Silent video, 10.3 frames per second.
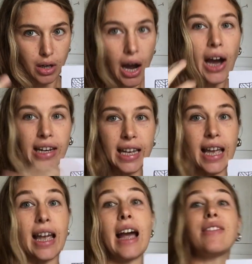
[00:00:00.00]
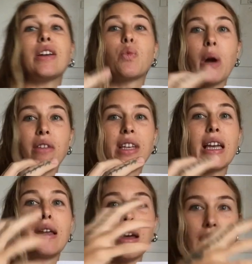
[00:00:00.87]
cutting it and then
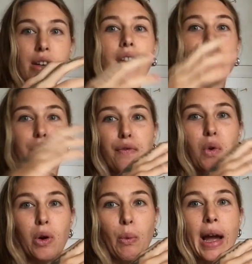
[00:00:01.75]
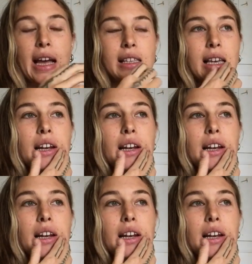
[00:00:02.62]
welding it another four ways.